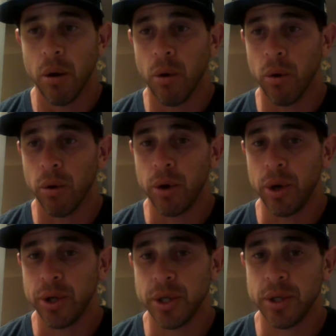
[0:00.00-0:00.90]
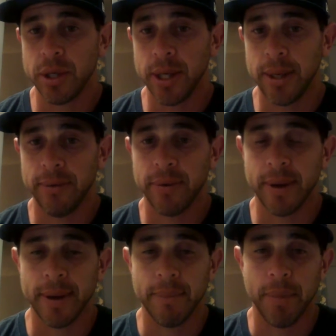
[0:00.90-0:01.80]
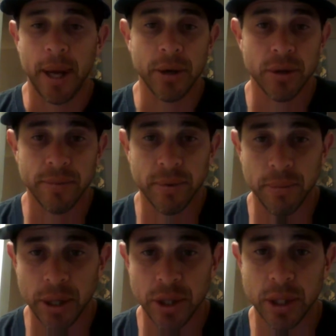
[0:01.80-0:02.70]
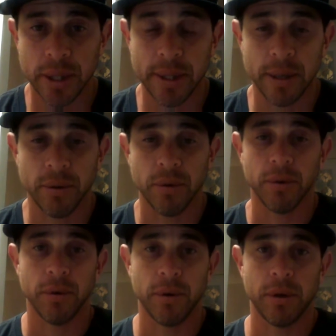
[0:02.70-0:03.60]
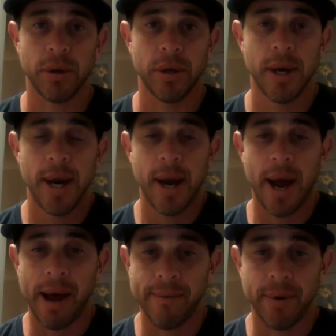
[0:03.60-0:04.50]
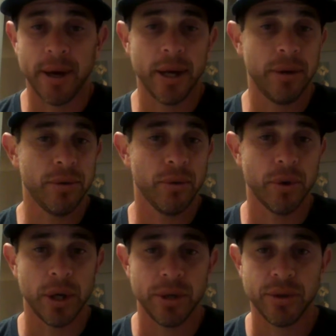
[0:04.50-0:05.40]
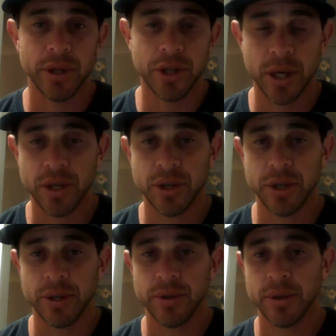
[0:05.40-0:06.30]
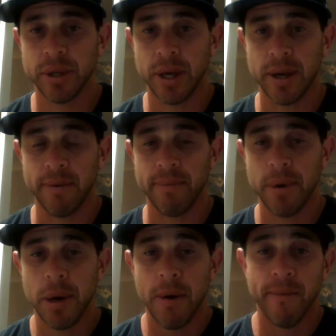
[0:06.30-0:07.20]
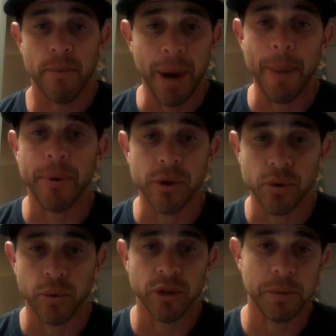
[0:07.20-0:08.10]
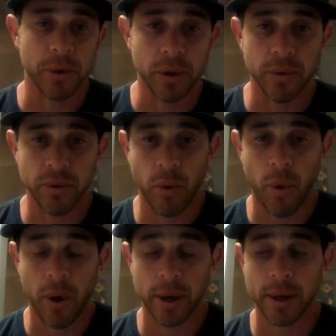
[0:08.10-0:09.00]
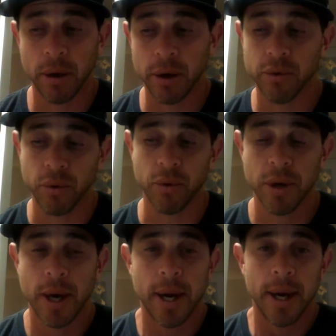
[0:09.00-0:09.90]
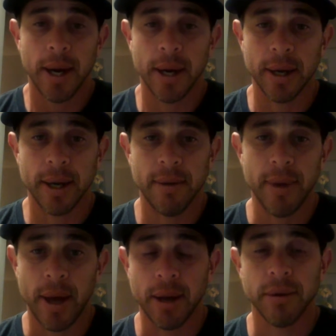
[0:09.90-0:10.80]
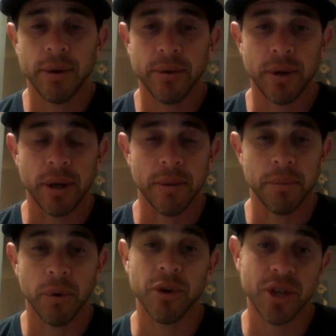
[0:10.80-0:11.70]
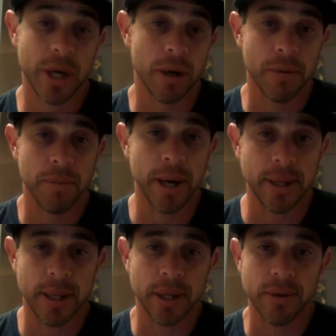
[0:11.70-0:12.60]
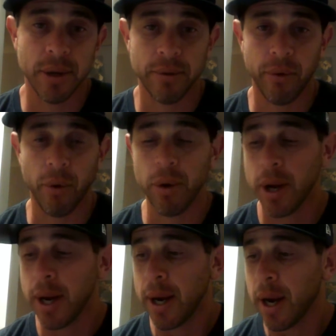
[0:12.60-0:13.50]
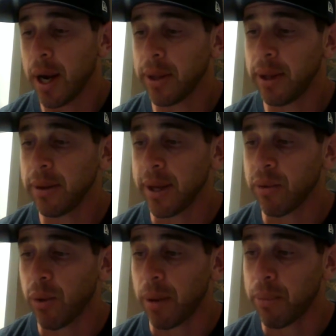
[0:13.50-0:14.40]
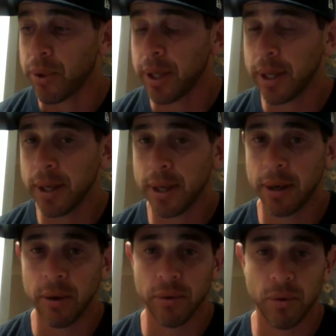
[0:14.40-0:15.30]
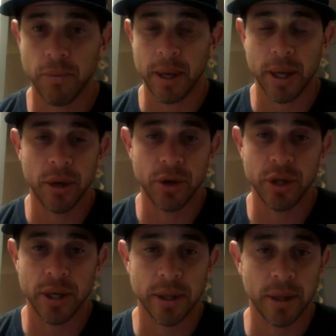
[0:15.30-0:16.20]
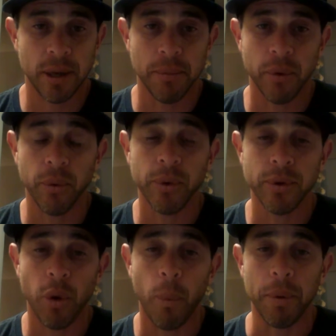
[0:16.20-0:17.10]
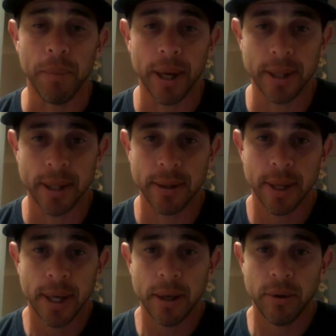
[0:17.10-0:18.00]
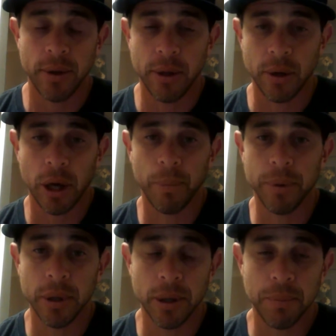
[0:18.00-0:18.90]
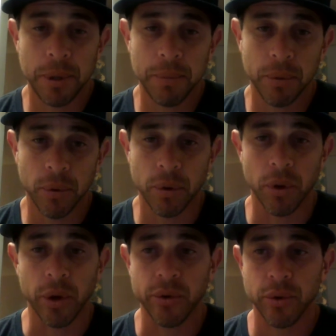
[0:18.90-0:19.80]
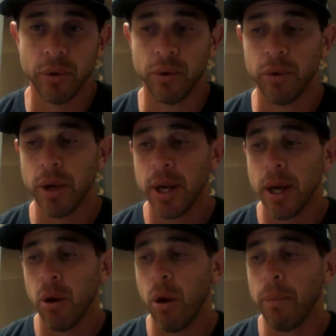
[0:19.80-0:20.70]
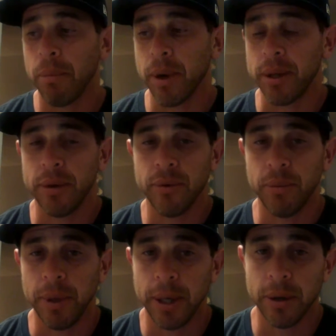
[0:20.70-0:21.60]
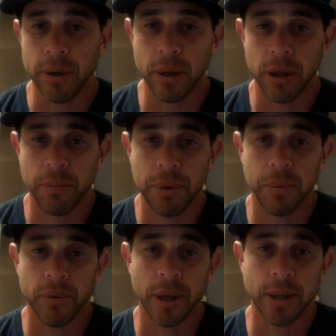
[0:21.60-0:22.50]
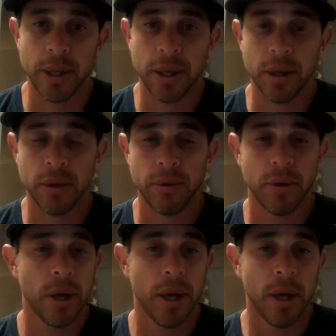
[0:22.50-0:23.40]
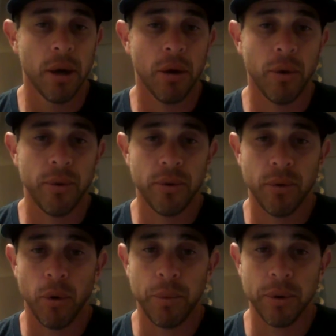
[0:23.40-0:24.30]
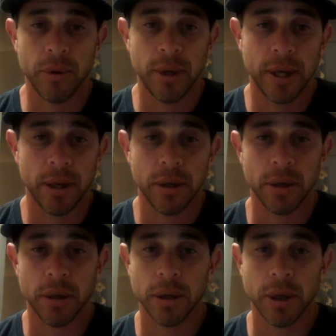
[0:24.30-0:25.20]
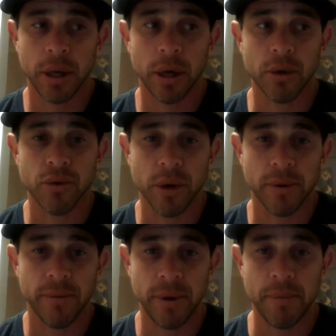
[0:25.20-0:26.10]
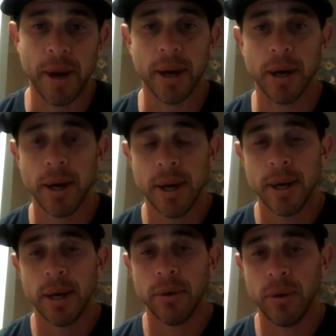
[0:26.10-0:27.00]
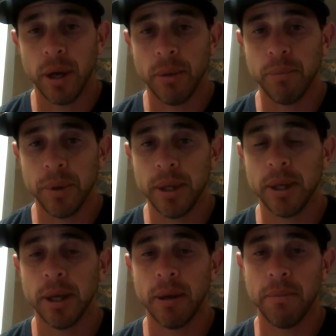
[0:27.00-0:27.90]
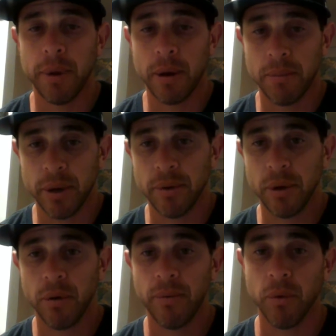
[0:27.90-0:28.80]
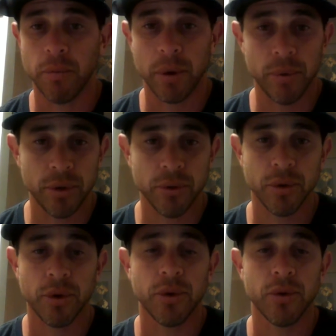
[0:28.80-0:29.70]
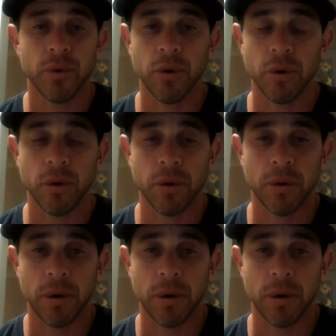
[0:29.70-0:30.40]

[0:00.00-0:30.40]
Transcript: or just need some extra information or advice or suggestions from my personal experience. So I could also give that some or share my ideas. So I think that's what I bring, and also energy. I think I'm always open minded to either helping other people or also open minded to hearing other people's ideas. Always open to hear constructive feedback to help me and better myself or my research or